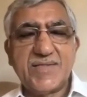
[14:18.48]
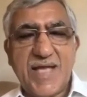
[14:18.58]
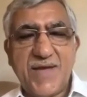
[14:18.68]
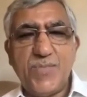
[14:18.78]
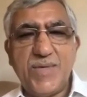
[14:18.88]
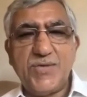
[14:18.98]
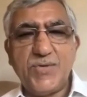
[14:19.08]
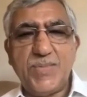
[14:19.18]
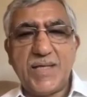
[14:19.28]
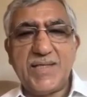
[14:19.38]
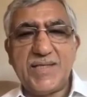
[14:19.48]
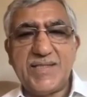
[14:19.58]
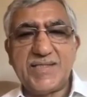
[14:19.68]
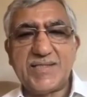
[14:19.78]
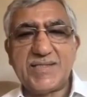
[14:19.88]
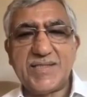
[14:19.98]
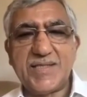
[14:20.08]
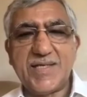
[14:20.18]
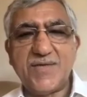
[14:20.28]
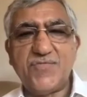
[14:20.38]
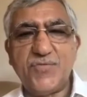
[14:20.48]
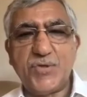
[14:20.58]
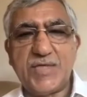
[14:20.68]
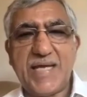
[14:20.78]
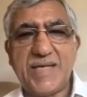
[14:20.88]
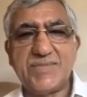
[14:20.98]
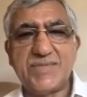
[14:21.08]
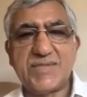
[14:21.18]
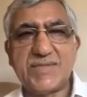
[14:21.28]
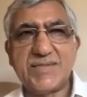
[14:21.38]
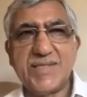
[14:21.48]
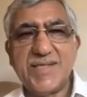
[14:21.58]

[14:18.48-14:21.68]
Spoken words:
I've been to Bangladesh five times,